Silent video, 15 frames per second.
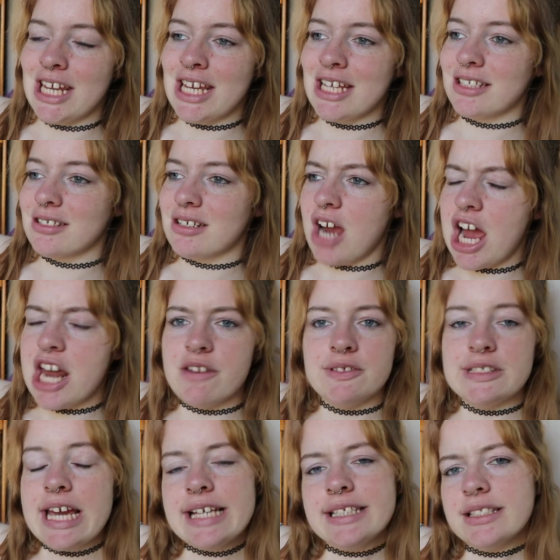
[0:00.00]
It kind of
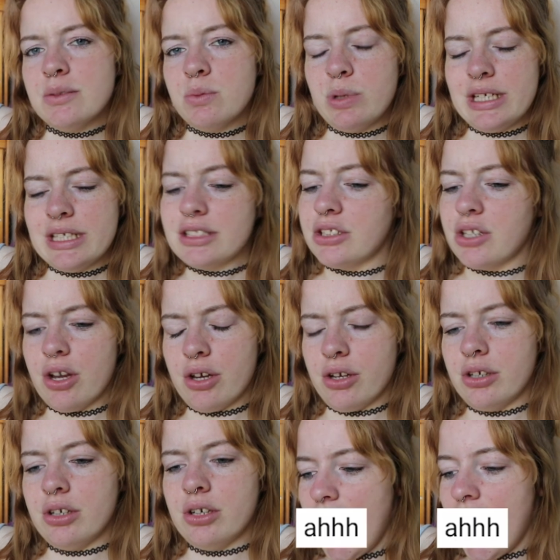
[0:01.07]
takes a weird
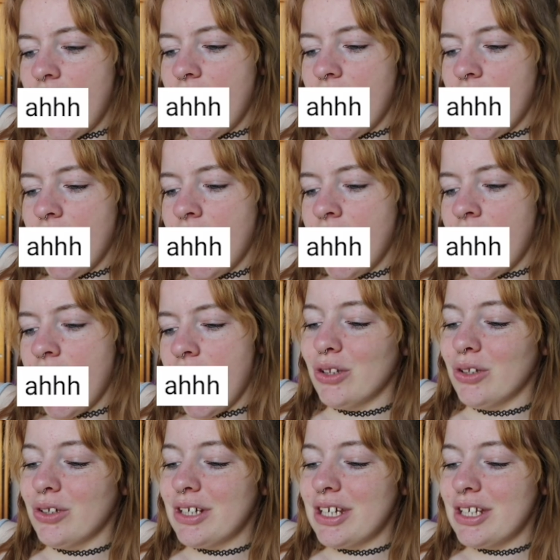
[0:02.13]
turn. Ah,
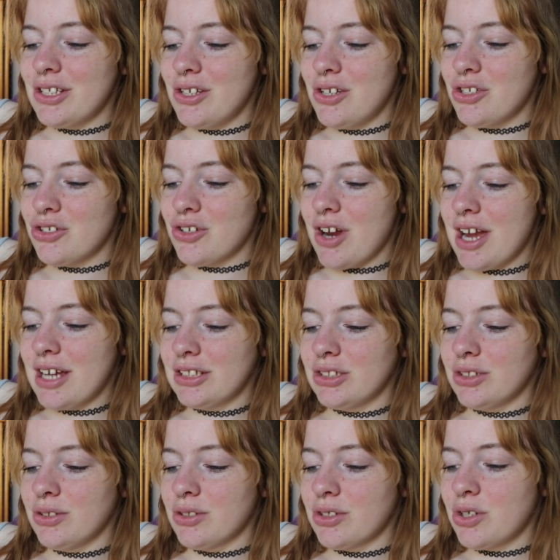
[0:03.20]
look at you trying
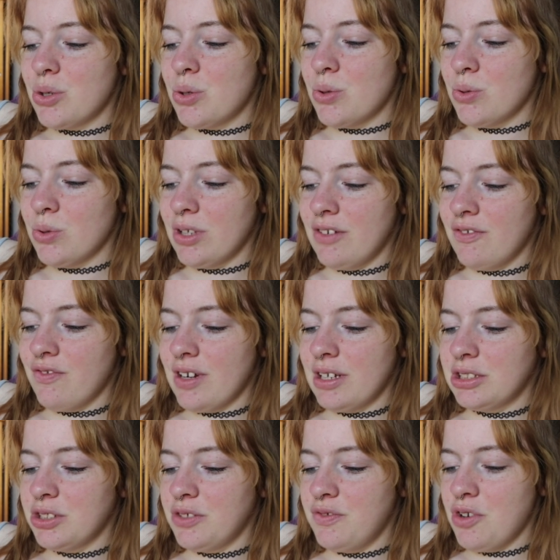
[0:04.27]
to look cool in
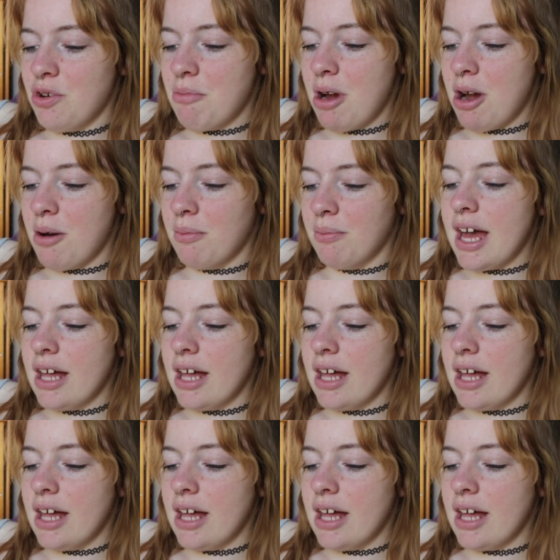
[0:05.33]
front of your mum.